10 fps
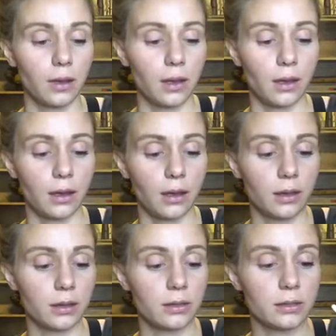
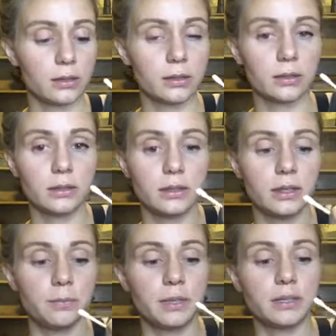and
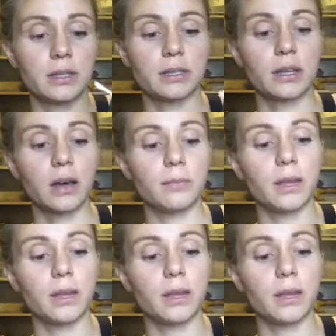dip into the top